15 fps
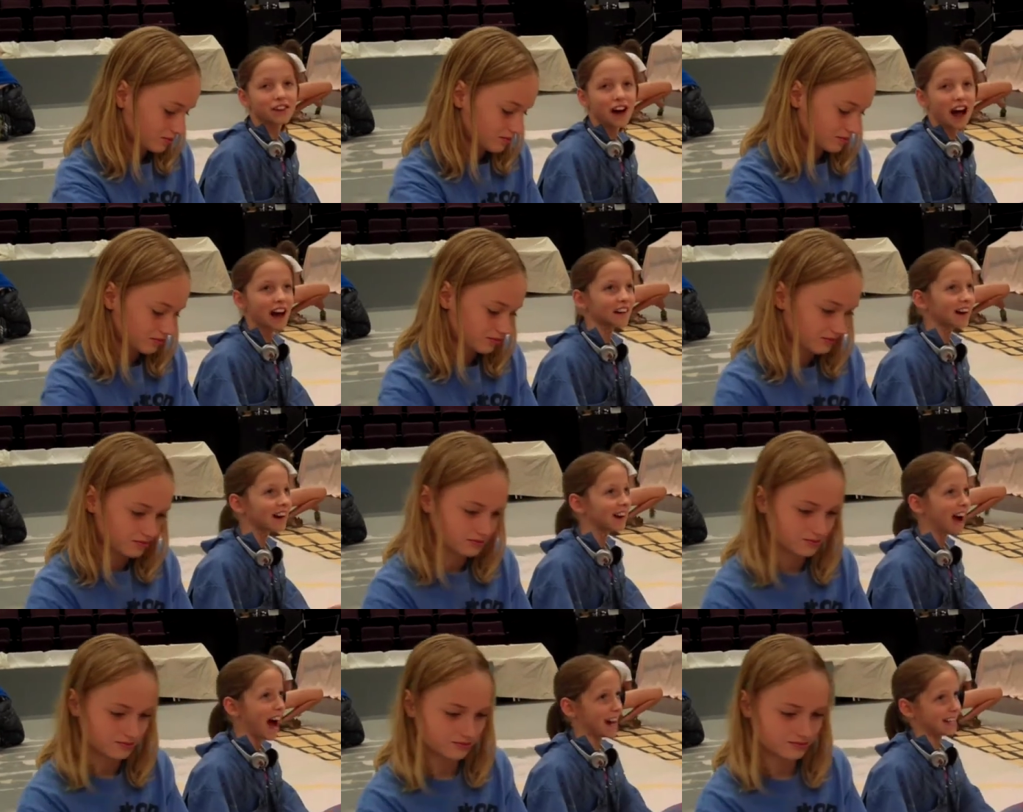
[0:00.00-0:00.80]
Speaker 1: I like
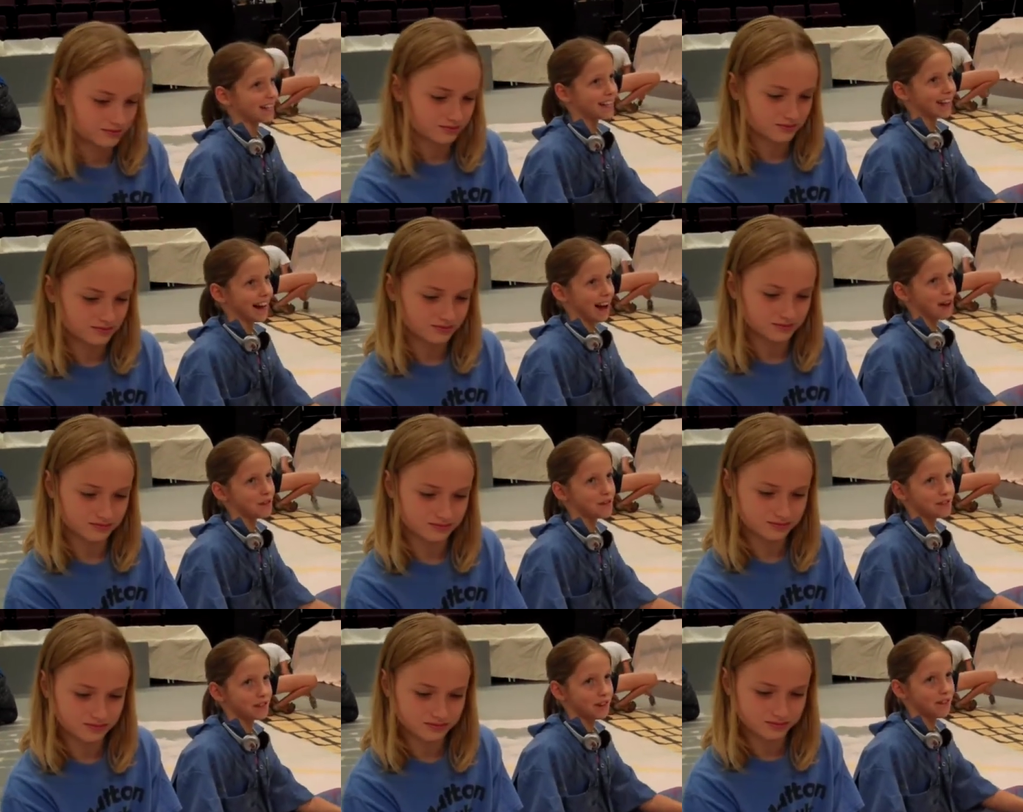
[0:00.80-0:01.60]
acting out
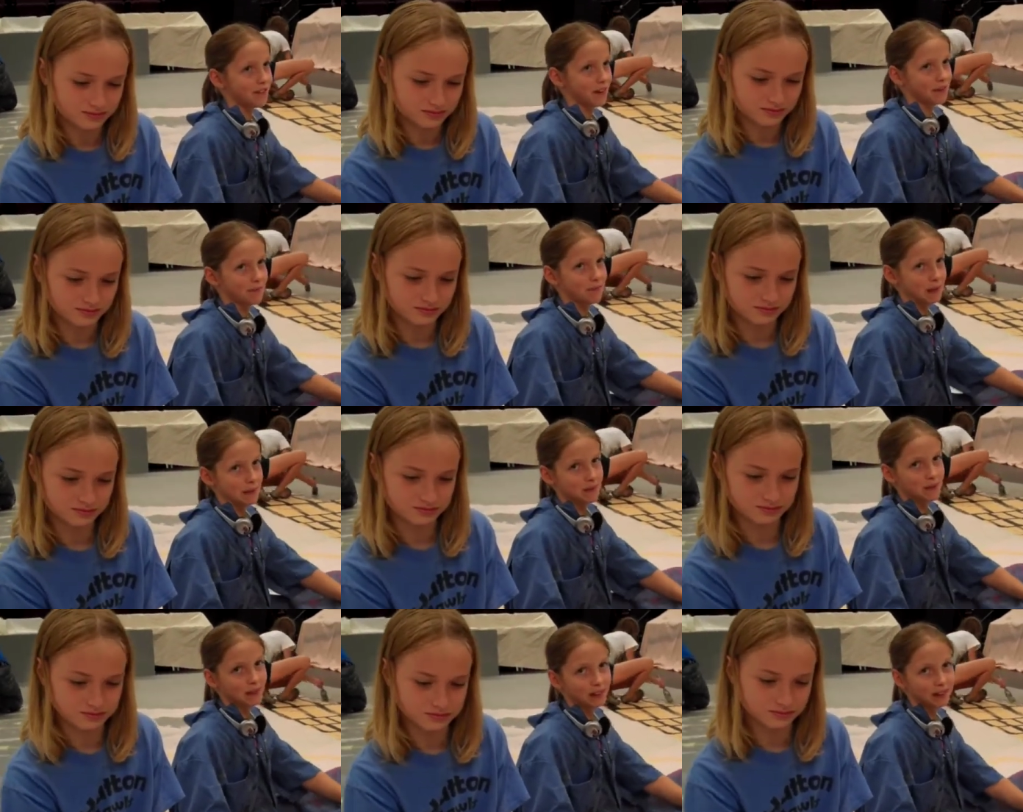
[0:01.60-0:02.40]
different
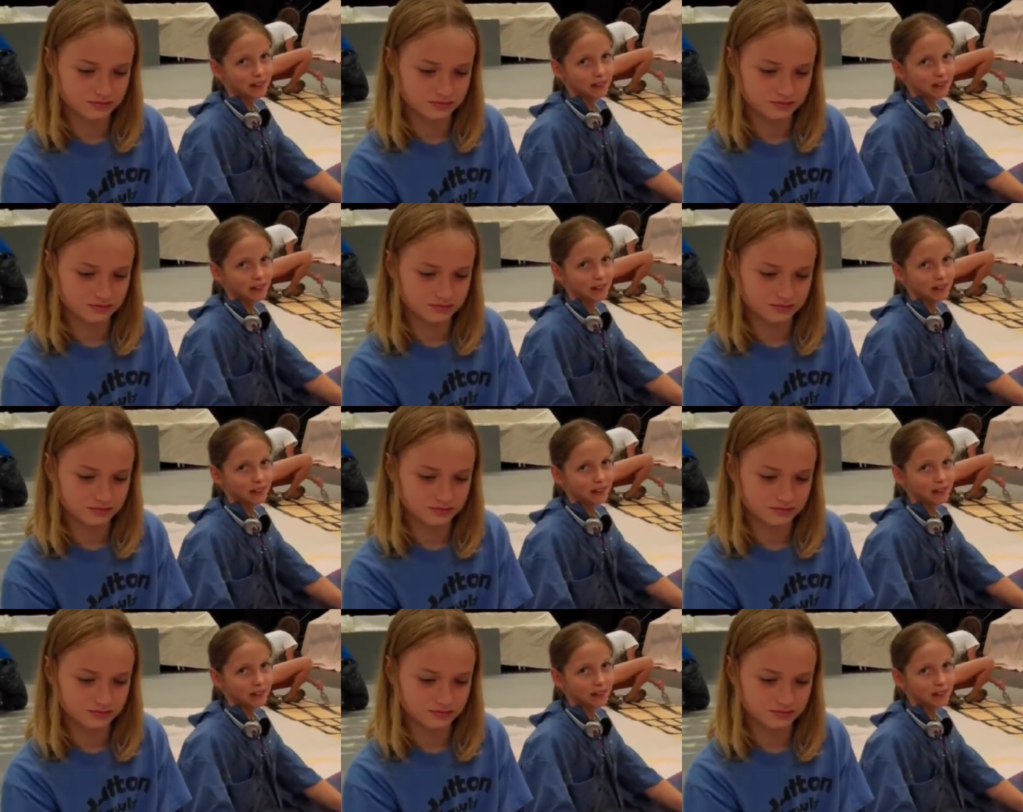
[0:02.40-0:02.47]
people.